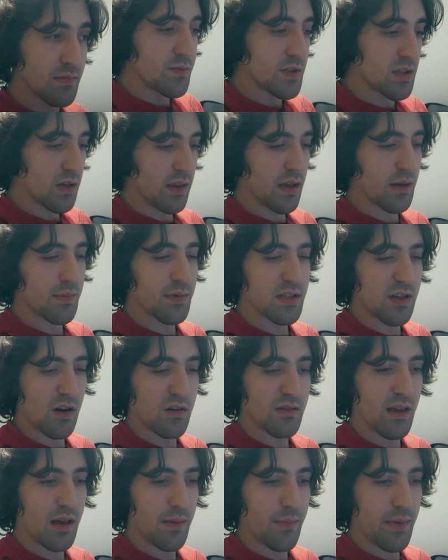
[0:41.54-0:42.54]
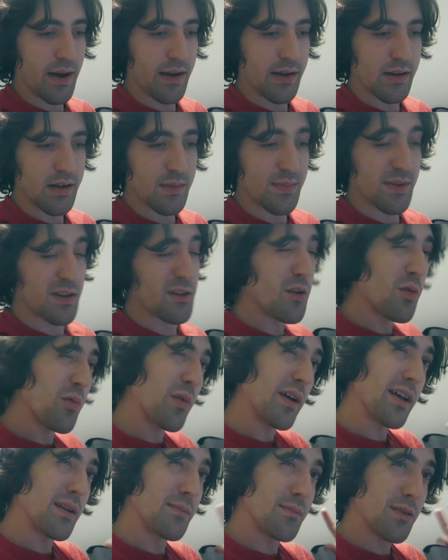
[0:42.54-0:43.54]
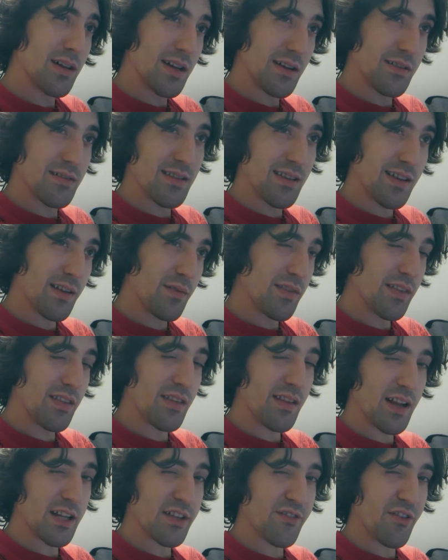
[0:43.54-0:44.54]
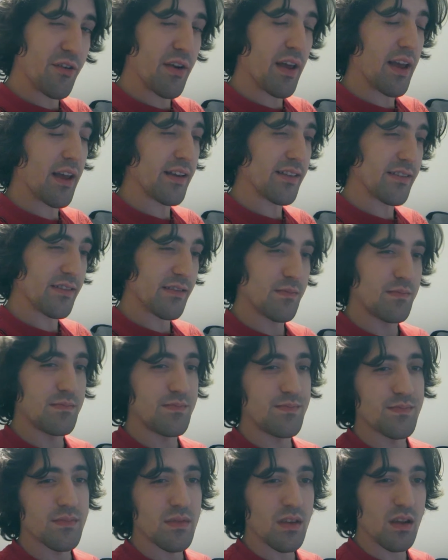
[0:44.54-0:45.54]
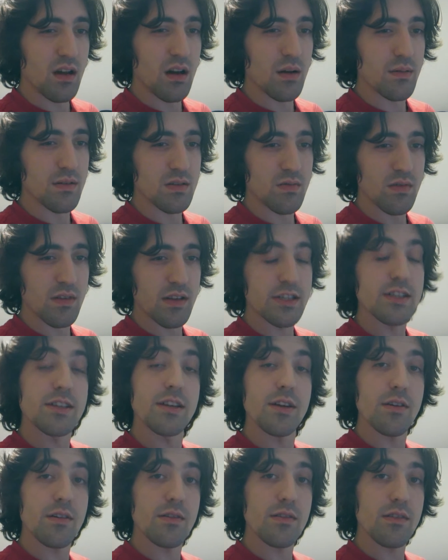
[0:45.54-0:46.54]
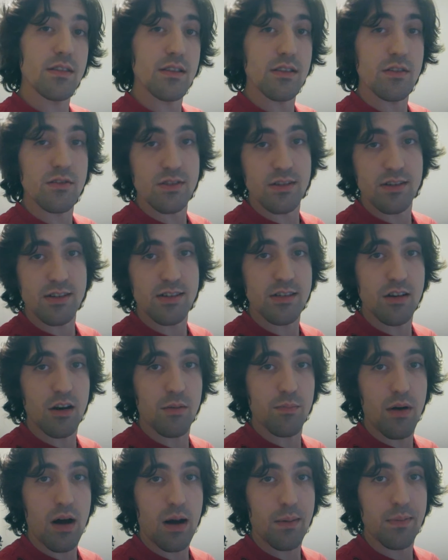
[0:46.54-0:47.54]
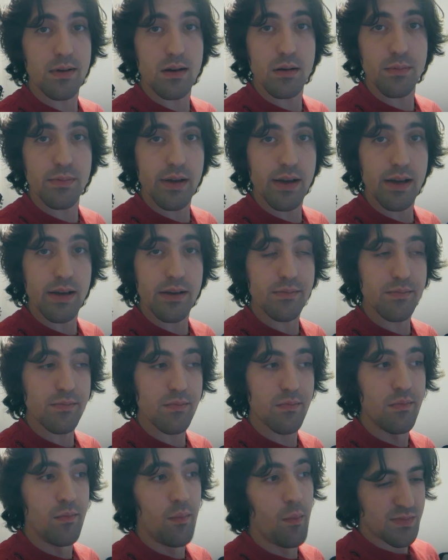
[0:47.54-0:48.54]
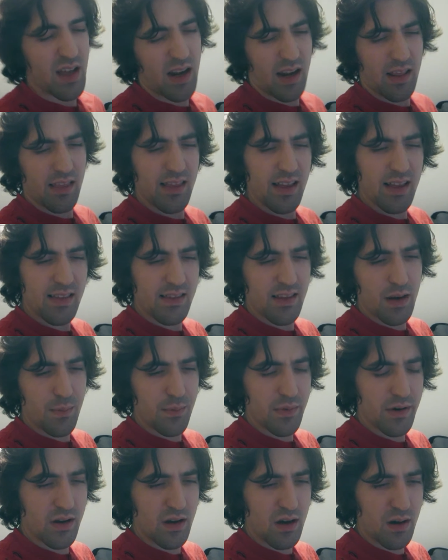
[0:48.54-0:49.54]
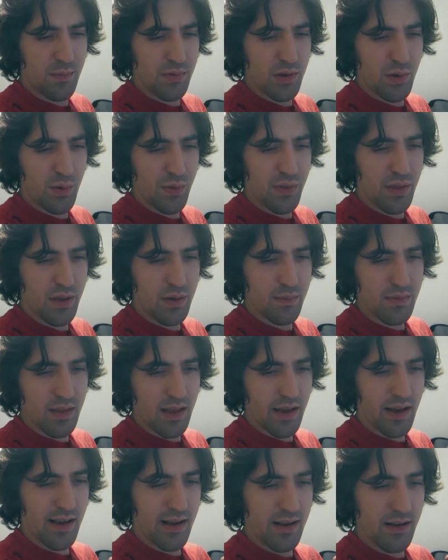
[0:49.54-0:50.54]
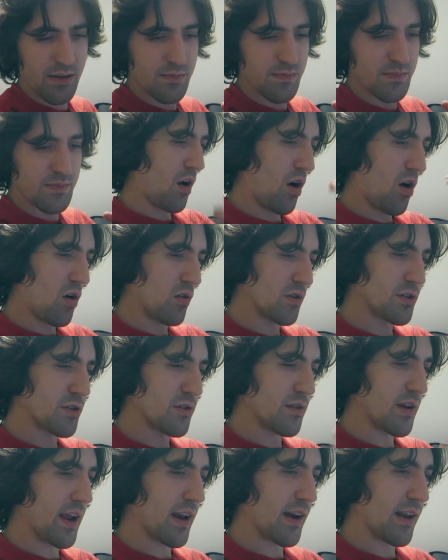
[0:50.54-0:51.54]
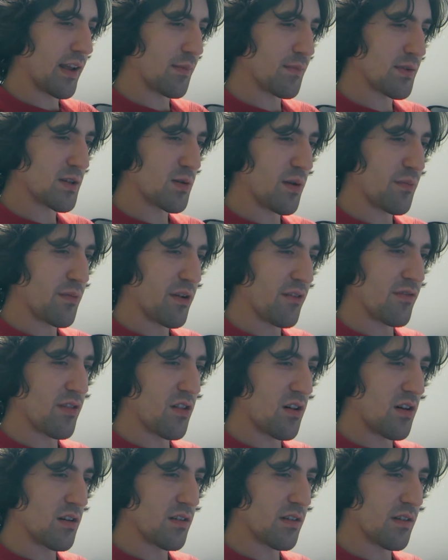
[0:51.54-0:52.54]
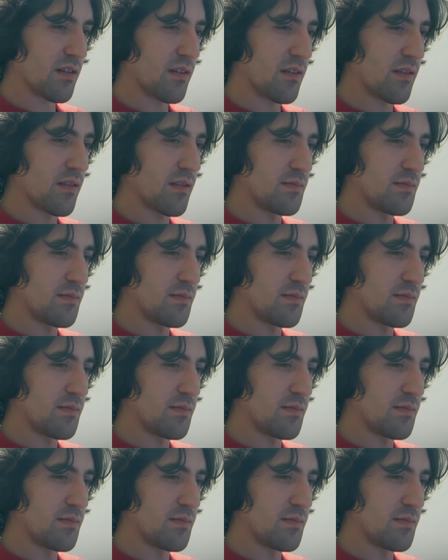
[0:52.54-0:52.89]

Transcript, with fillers: So I think I'm going to start that back up. I don't know when, probably like within the next few days. I just want to let you know that those are going to start popping up again. I think that I'm going to upload them like alternating between my vlogs.